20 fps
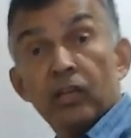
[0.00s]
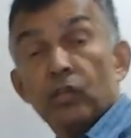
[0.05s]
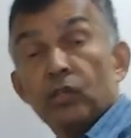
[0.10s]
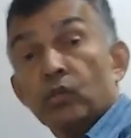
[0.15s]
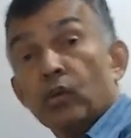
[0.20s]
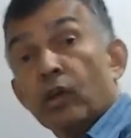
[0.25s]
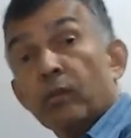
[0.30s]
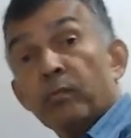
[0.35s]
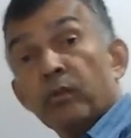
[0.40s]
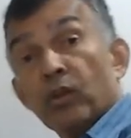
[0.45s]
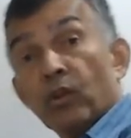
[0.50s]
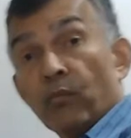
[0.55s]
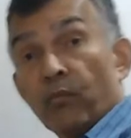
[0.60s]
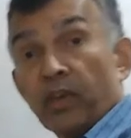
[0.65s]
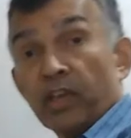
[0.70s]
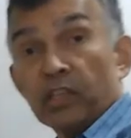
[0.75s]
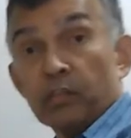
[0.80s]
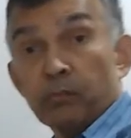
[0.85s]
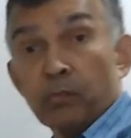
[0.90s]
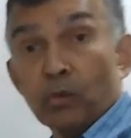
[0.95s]
Join me on
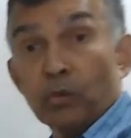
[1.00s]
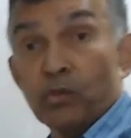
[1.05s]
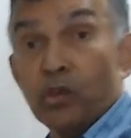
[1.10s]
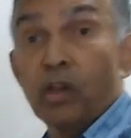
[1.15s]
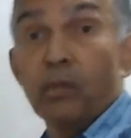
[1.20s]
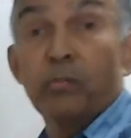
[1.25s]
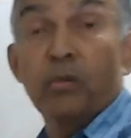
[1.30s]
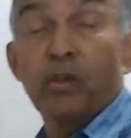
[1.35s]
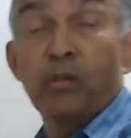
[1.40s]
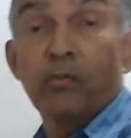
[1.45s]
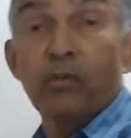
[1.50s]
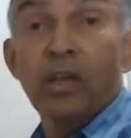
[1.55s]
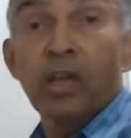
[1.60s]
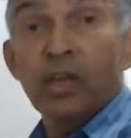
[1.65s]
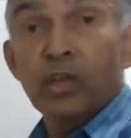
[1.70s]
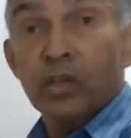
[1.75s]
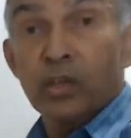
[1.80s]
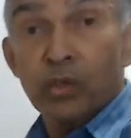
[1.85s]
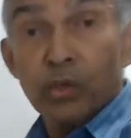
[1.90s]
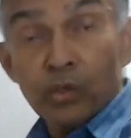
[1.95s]
Facebook. Join me on
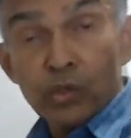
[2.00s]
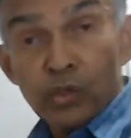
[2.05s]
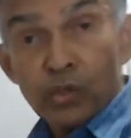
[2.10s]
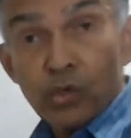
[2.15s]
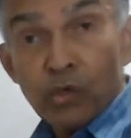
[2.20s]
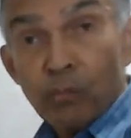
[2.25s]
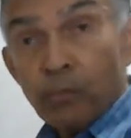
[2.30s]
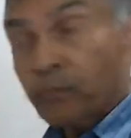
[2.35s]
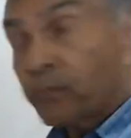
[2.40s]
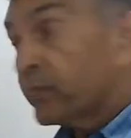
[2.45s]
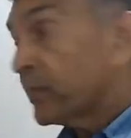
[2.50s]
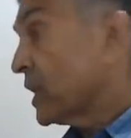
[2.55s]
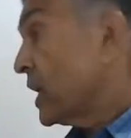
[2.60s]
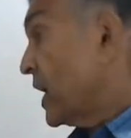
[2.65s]
YouTube.